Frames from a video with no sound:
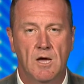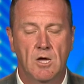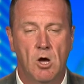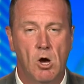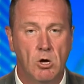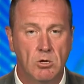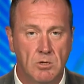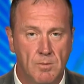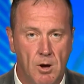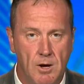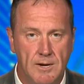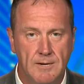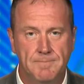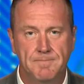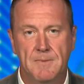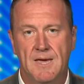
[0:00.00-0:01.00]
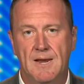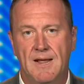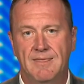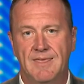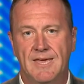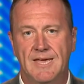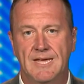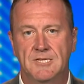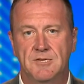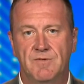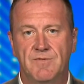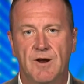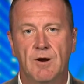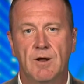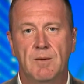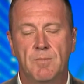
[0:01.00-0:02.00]
called him on it. And I think it's a
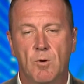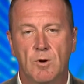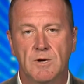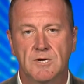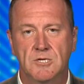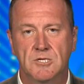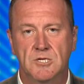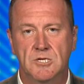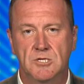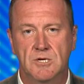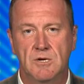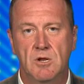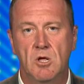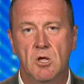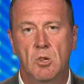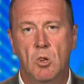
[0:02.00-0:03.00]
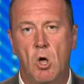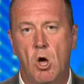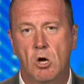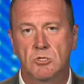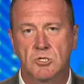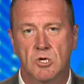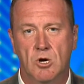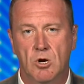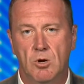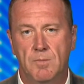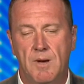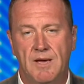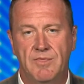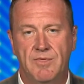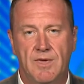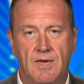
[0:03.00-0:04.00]
very important decision long term.
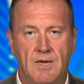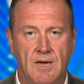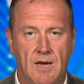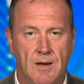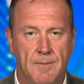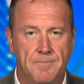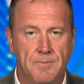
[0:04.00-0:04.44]
I think